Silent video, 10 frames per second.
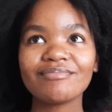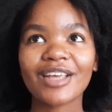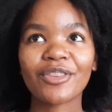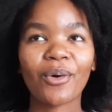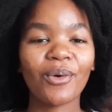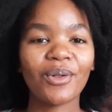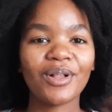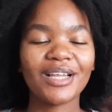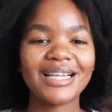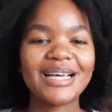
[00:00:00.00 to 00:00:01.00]
the
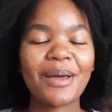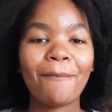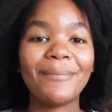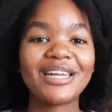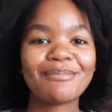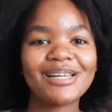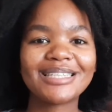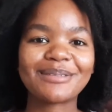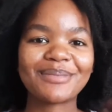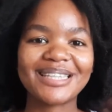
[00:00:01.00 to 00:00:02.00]
whole
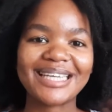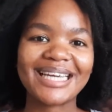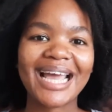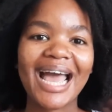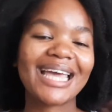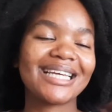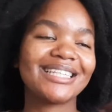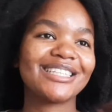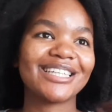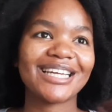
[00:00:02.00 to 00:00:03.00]
minimalism thing. I
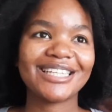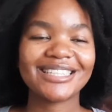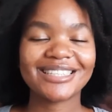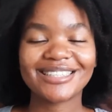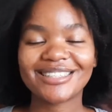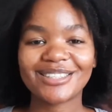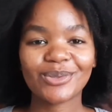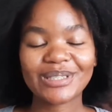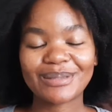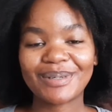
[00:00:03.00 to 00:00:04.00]

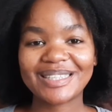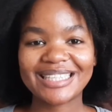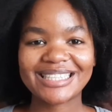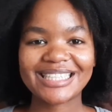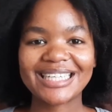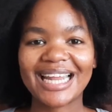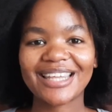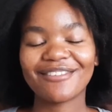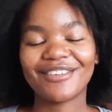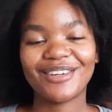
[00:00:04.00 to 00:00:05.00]
talked about this in
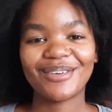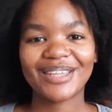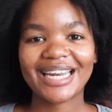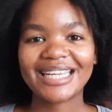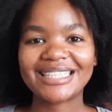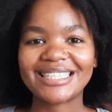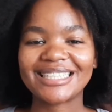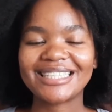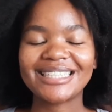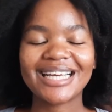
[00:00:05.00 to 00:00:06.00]
another video that I
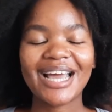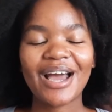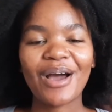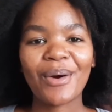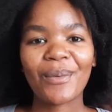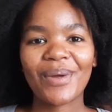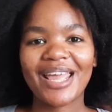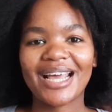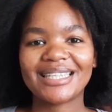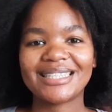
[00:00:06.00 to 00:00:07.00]
did, where
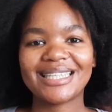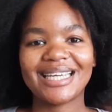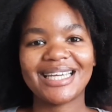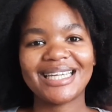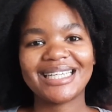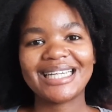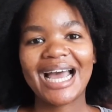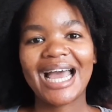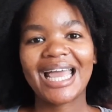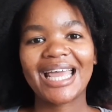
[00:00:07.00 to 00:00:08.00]
I said
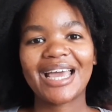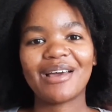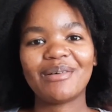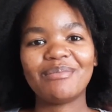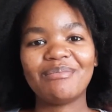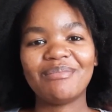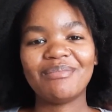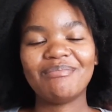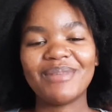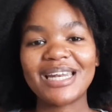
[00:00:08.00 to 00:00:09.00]
I am
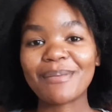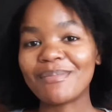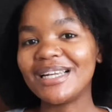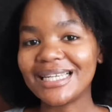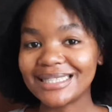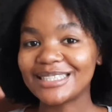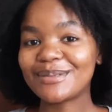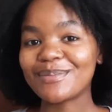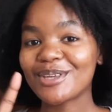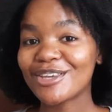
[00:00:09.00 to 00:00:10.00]

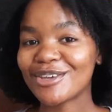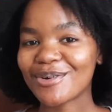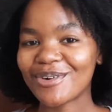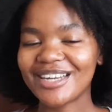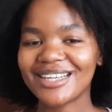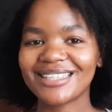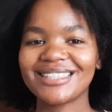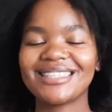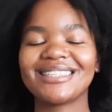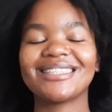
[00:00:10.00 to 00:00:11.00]
minimalism curious,
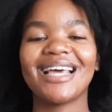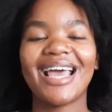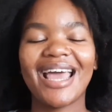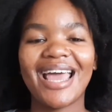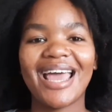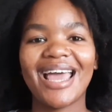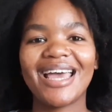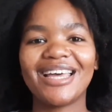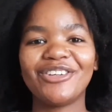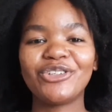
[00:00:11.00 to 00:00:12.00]

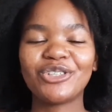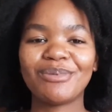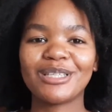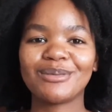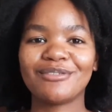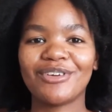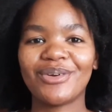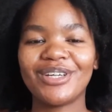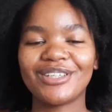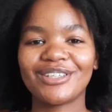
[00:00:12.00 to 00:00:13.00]
and YouTube has been
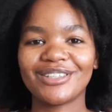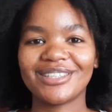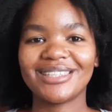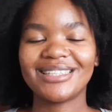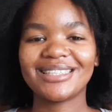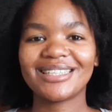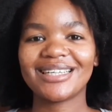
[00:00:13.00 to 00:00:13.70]
very good